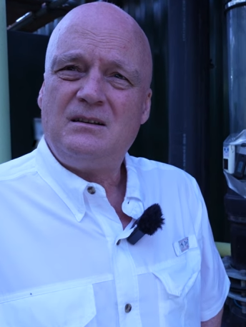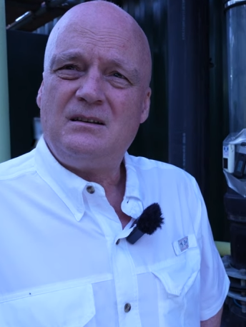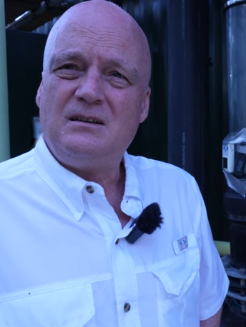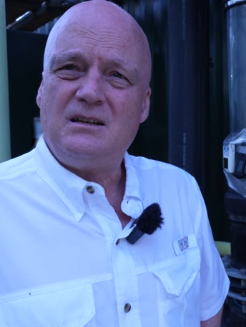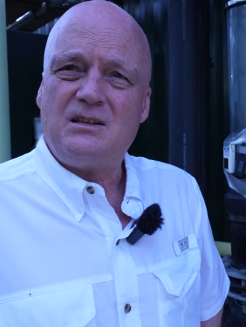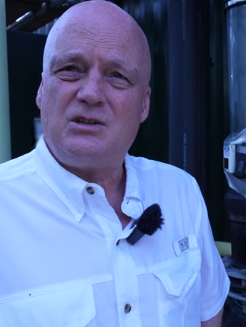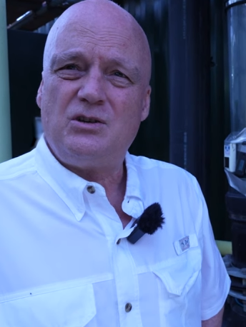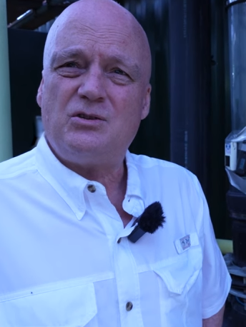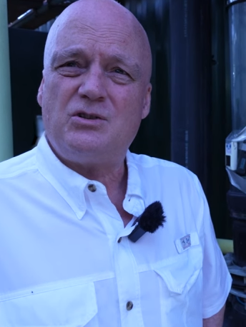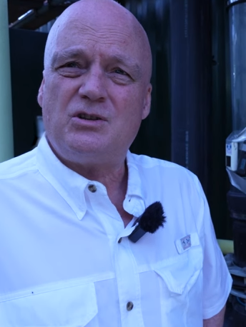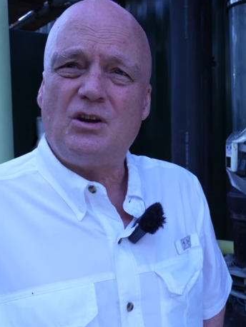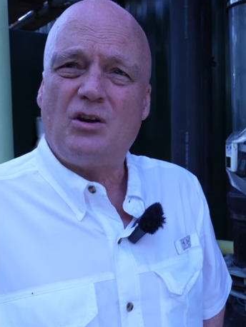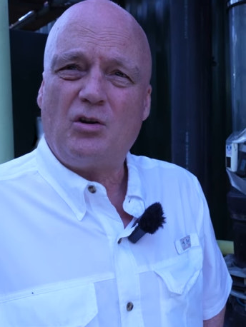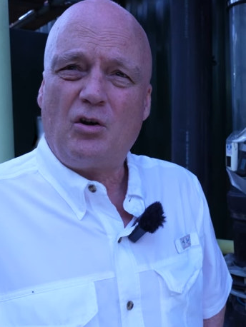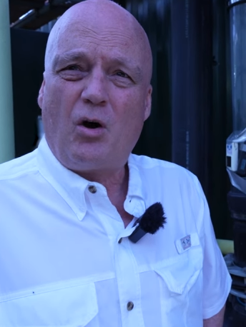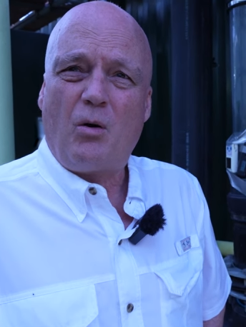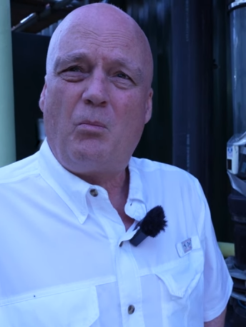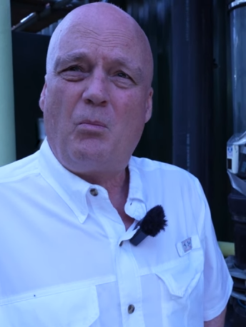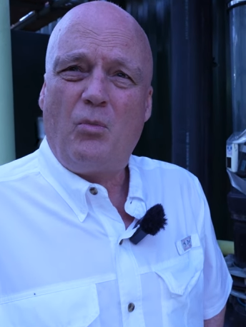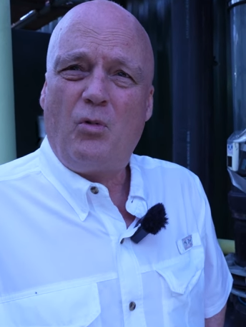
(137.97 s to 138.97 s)
It's using right. a
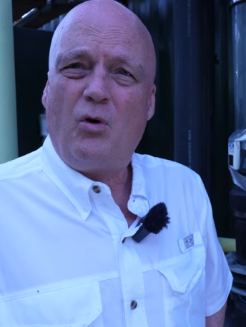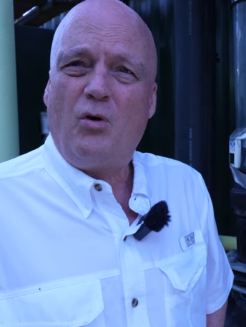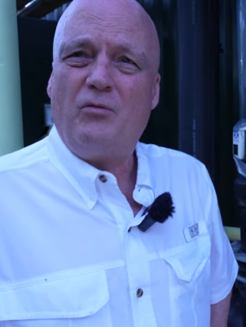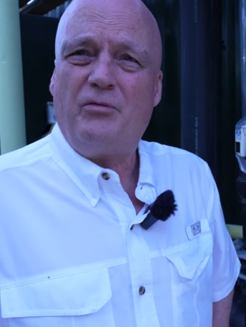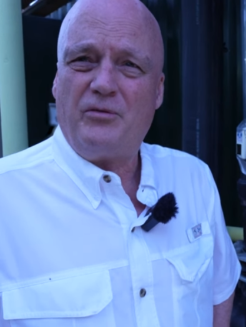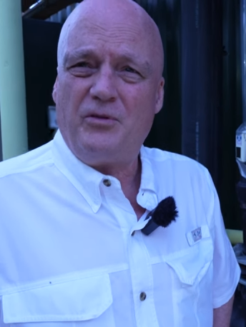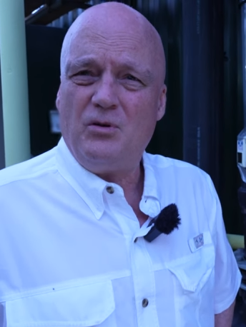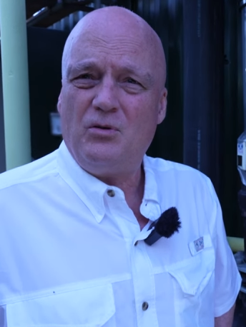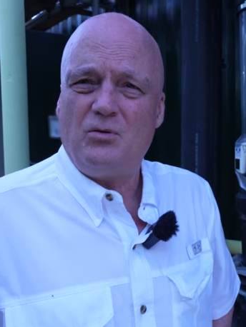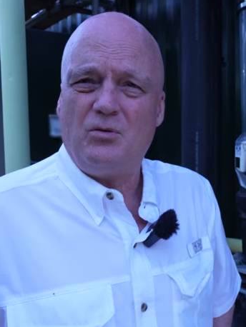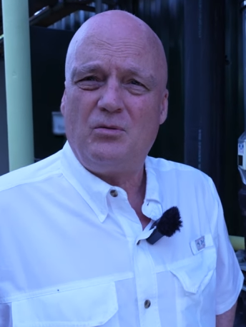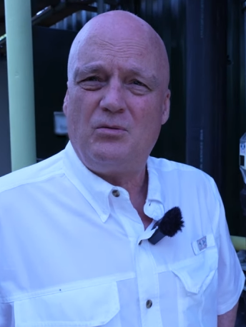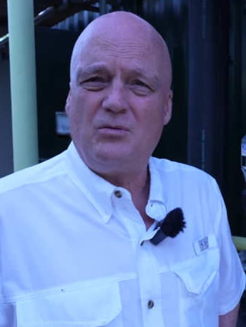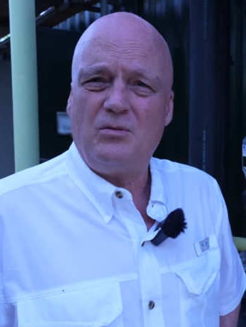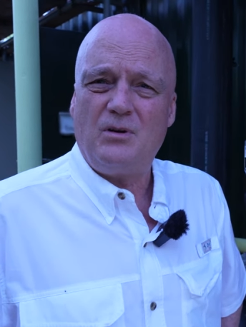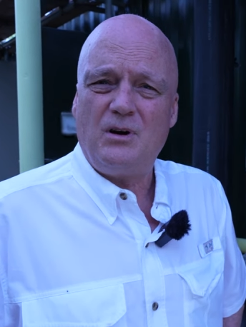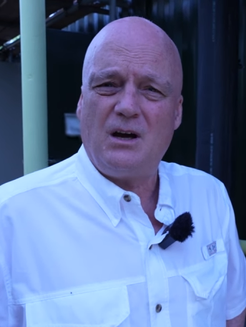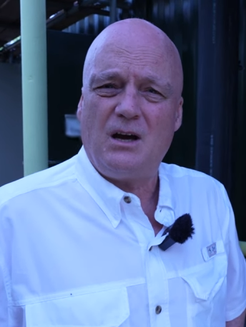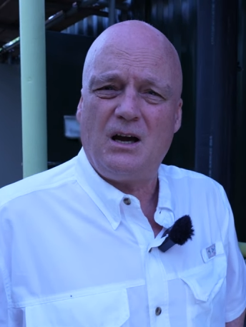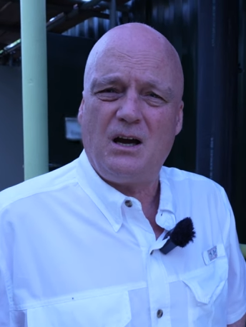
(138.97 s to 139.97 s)
lot more fuel
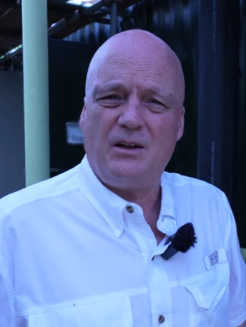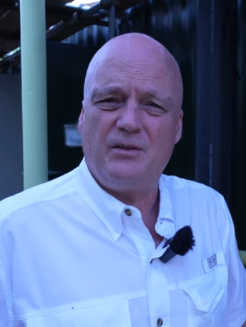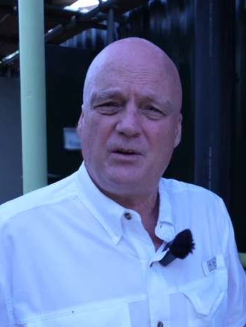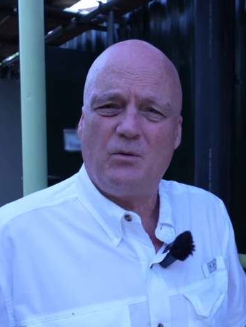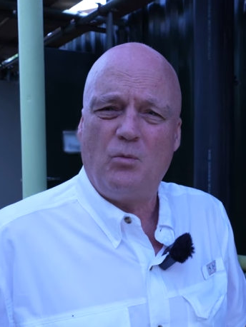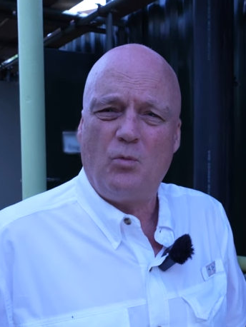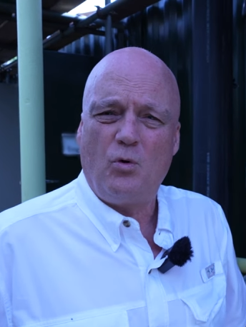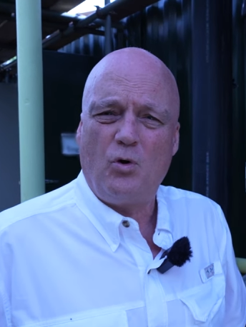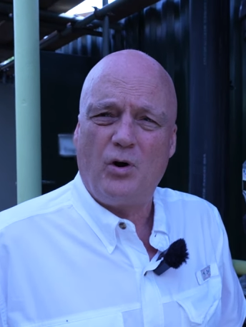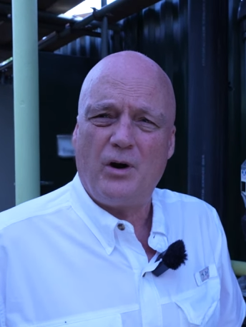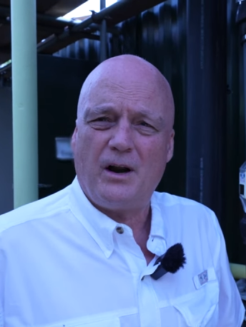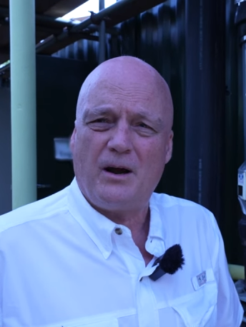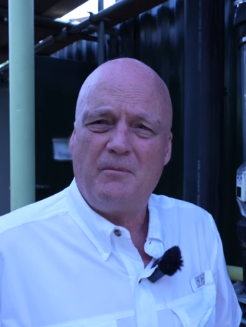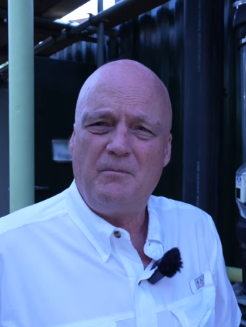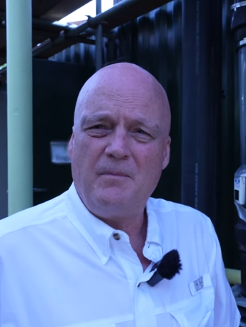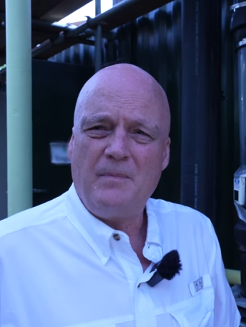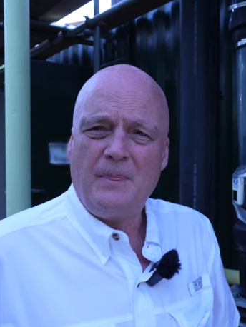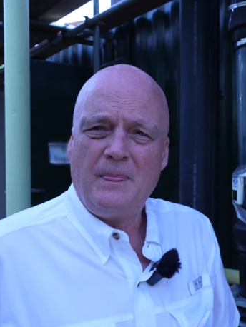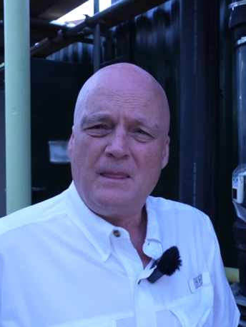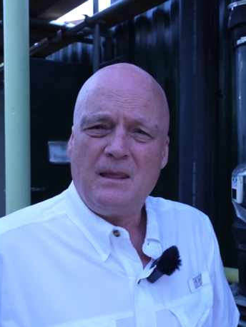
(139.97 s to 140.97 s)
uh, than water,
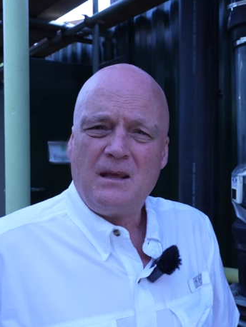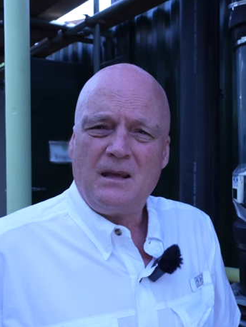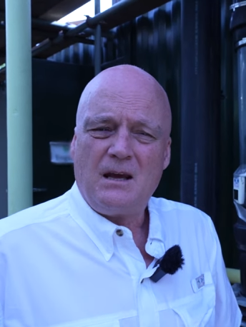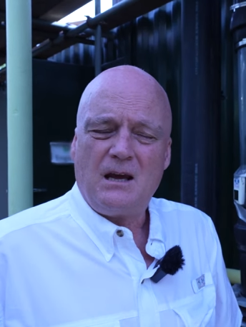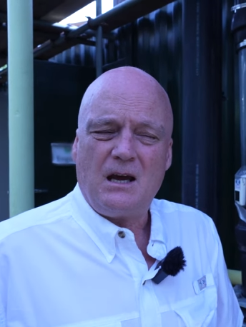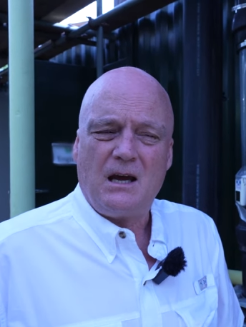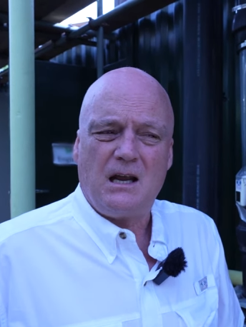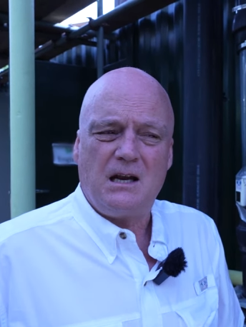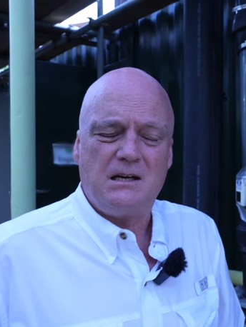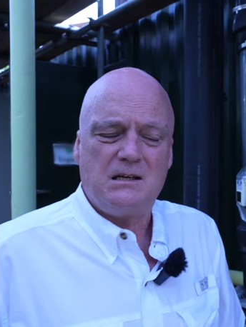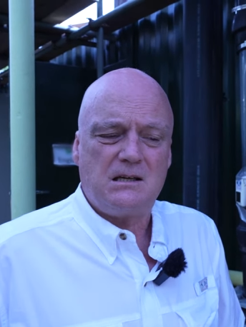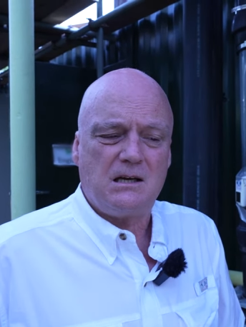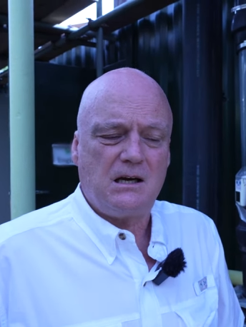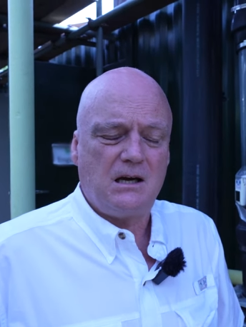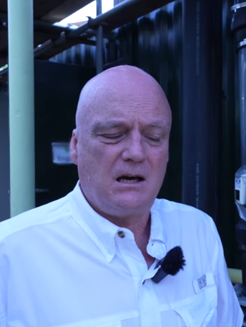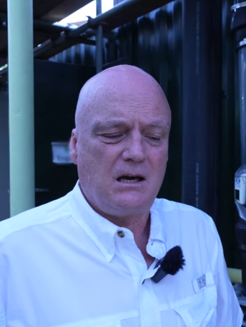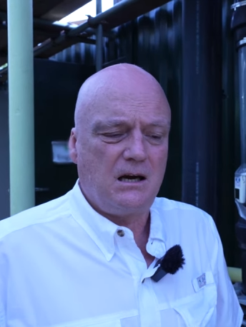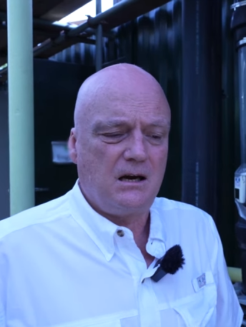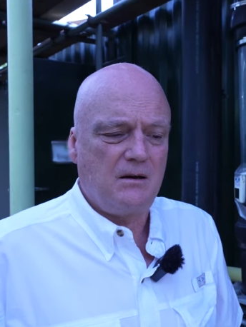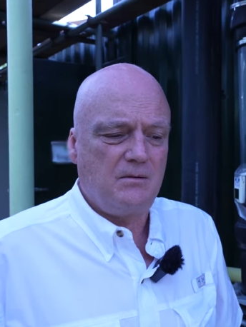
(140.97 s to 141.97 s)
and
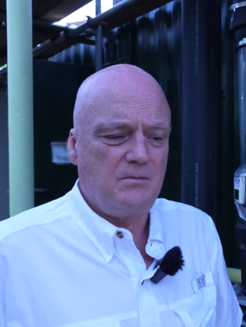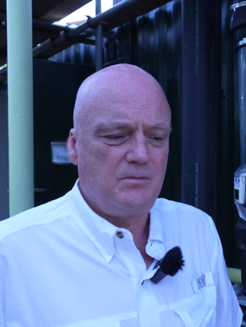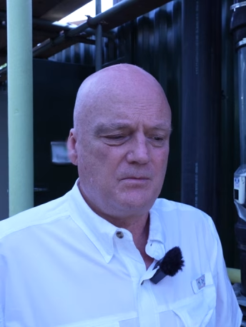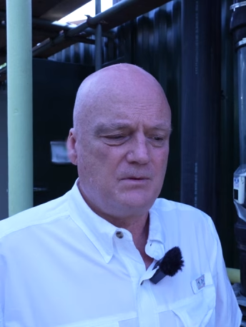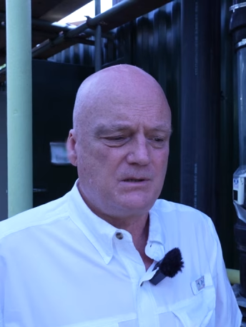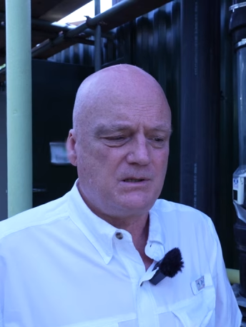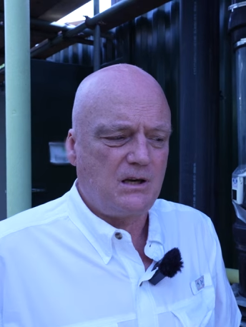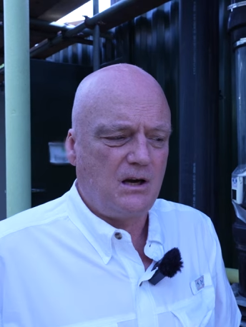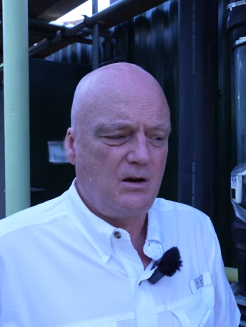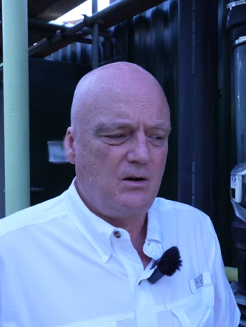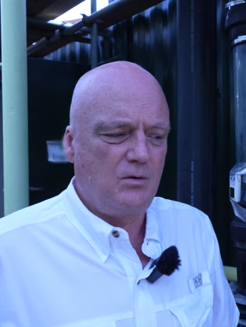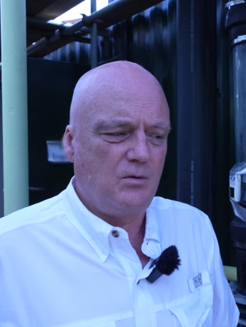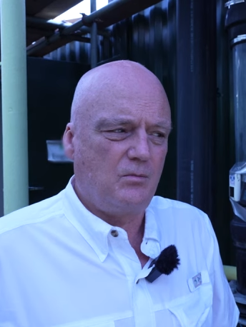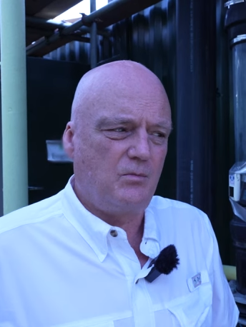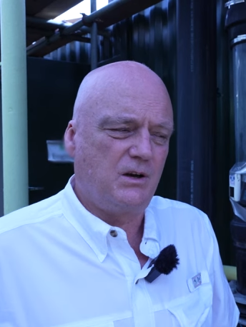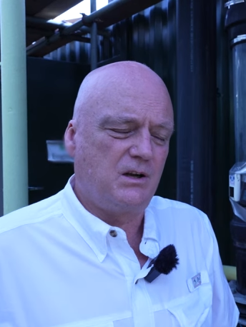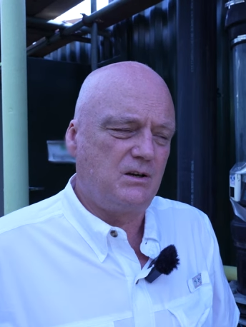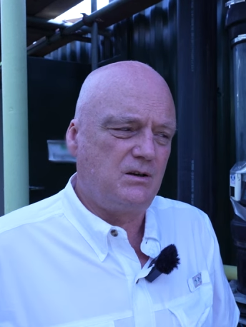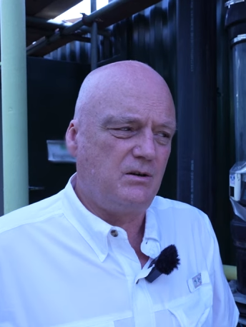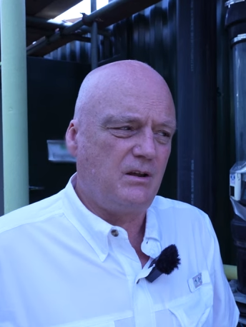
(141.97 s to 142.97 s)
uh, so and
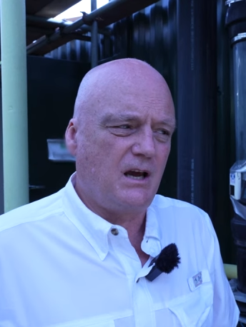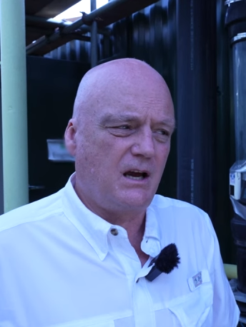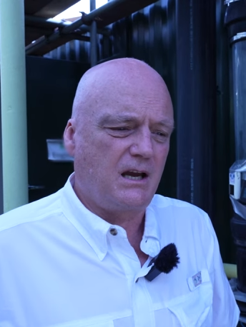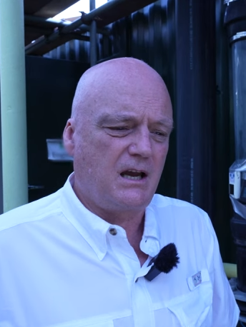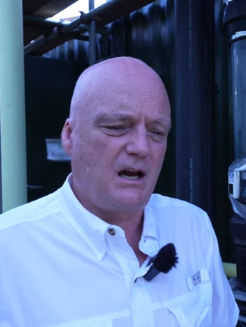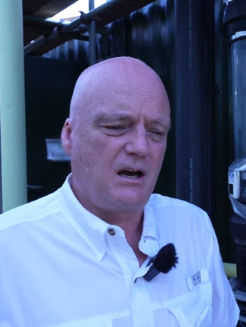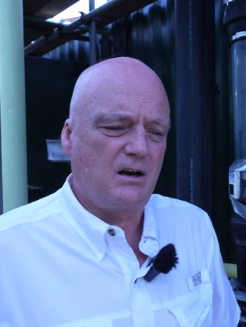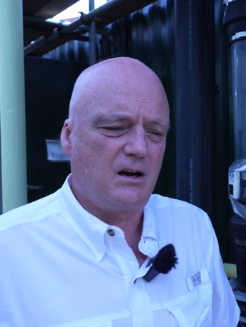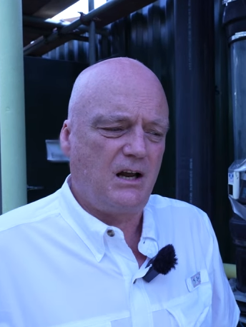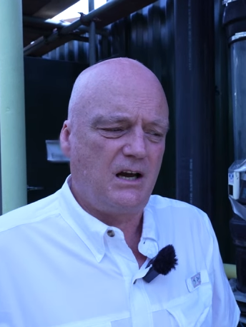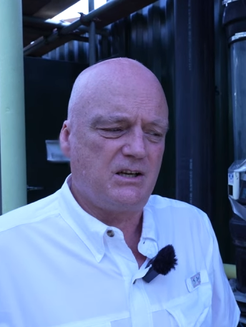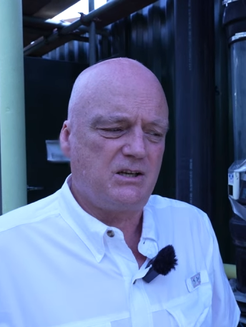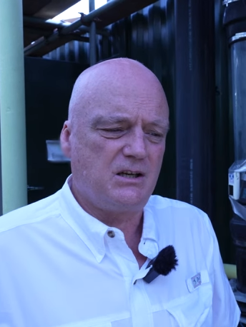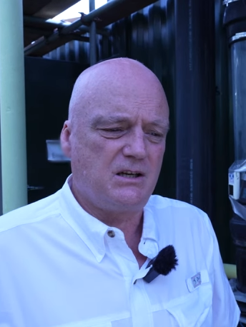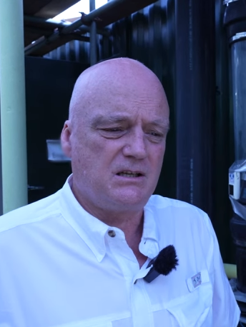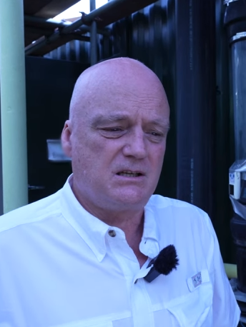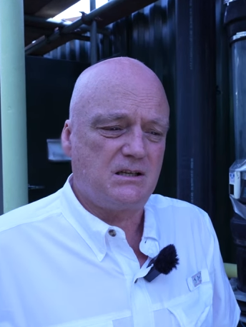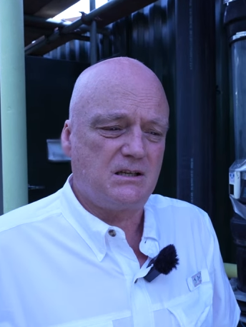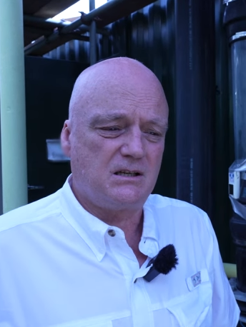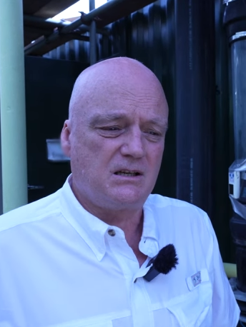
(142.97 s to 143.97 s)
we can do that
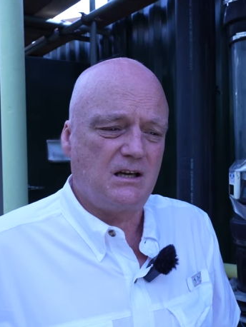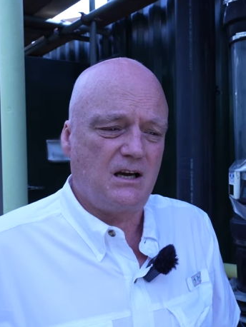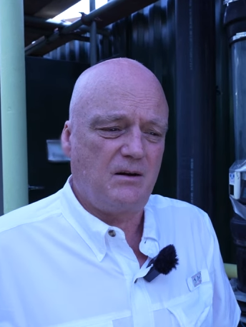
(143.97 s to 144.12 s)
calculations.